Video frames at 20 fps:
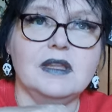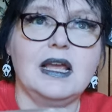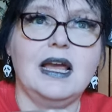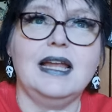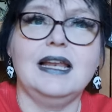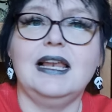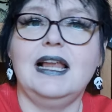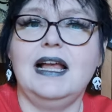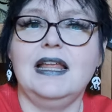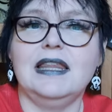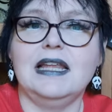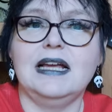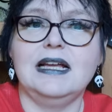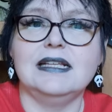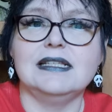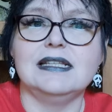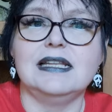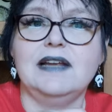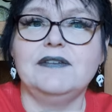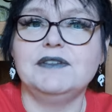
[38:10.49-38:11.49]
I'd like that
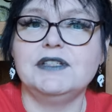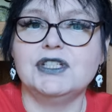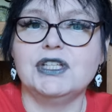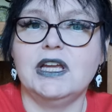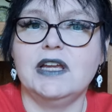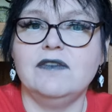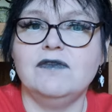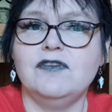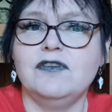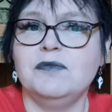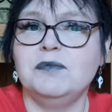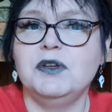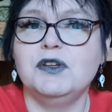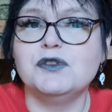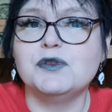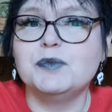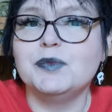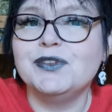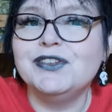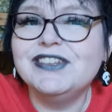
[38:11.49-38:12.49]
as an aftershave for my
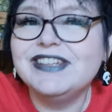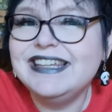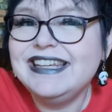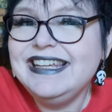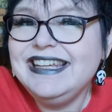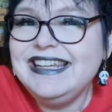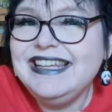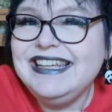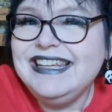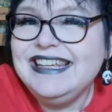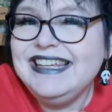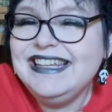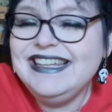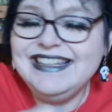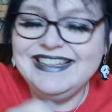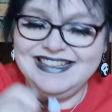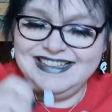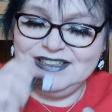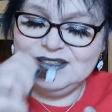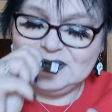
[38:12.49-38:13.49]
husband. I
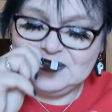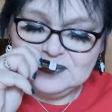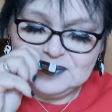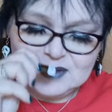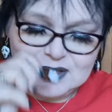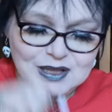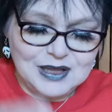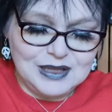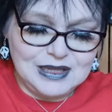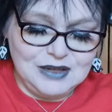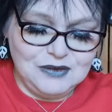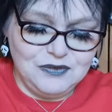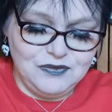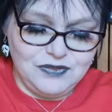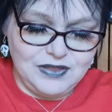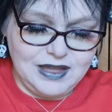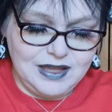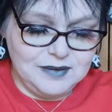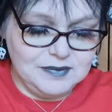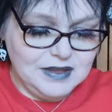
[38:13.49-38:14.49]
love
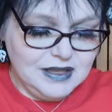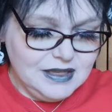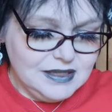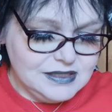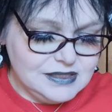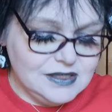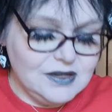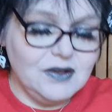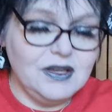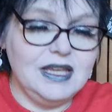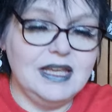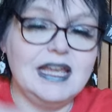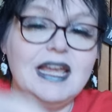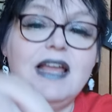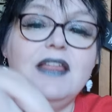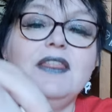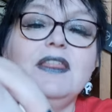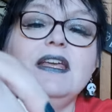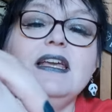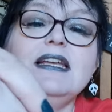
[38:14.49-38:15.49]
that. So you
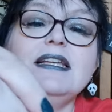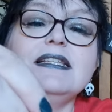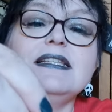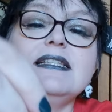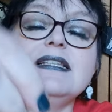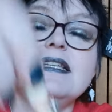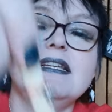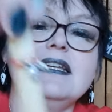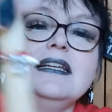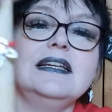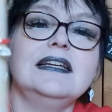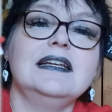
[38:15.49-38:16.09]
get this.